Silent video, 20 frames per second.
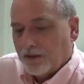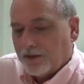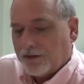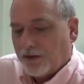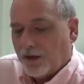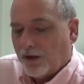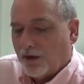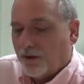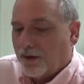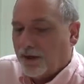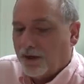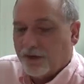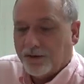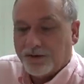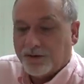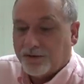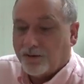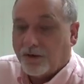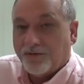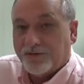So
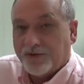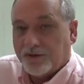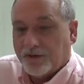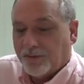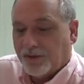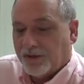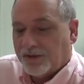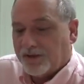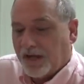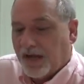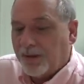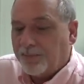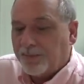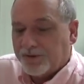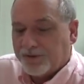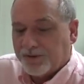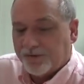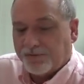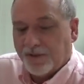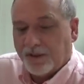here's sort of some
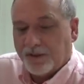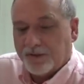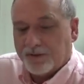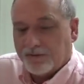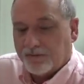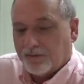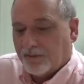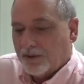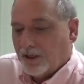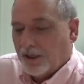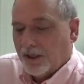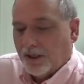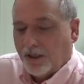examples of this.